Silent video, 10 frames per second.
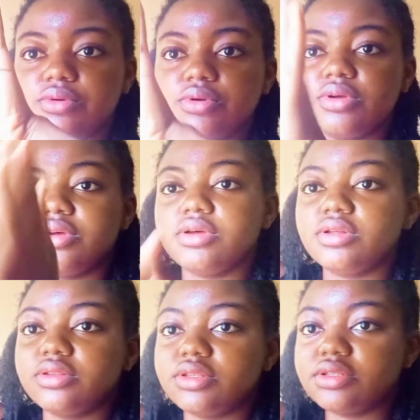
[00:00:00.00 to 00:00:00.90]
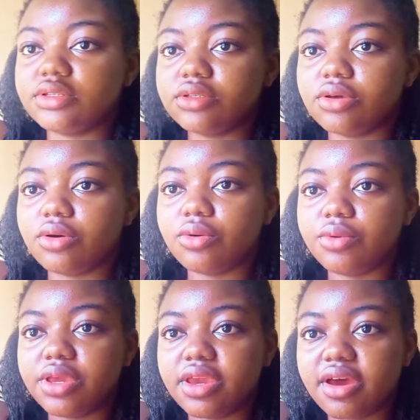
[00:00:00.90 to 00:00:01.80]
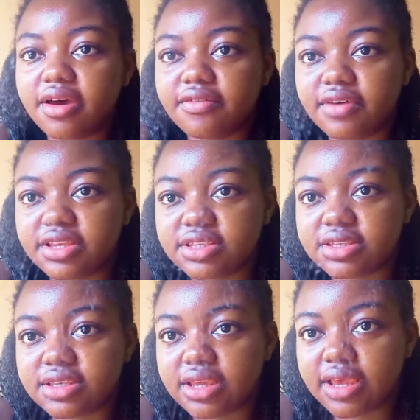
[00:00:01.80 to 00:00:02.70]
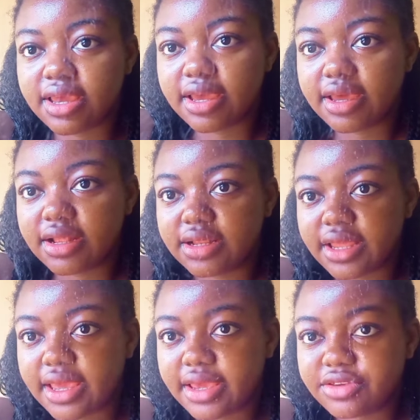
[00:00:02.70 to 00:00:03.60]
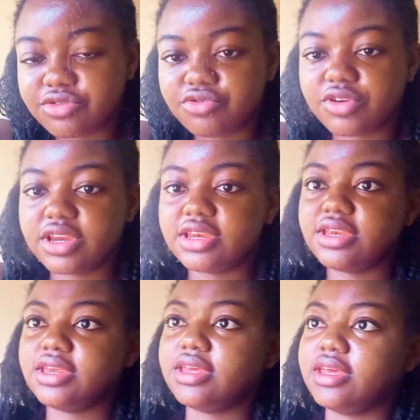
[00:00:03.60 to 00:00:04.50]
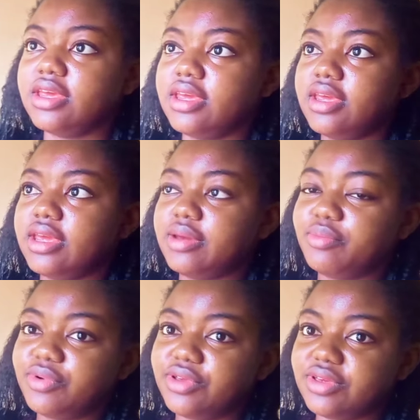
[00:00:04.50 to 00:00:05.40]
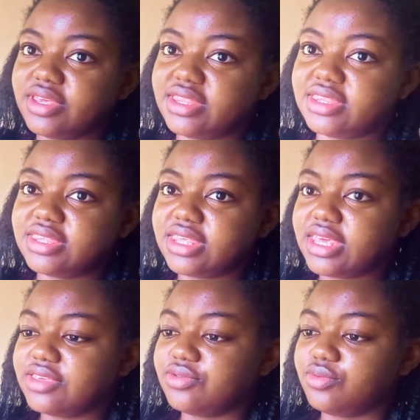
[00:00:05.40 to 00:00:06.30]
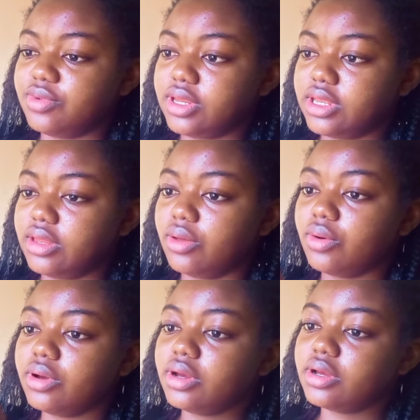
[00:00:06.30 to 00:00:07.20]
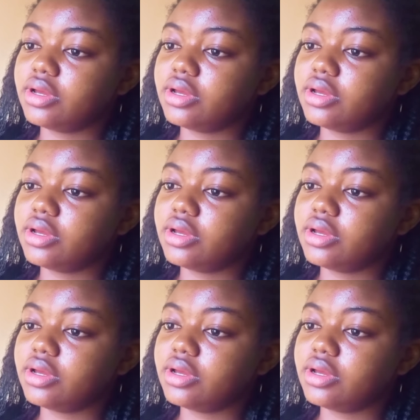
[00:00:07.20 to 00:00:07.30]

So please, it's part of the journey, okay? It's part of the journey, so get used to it.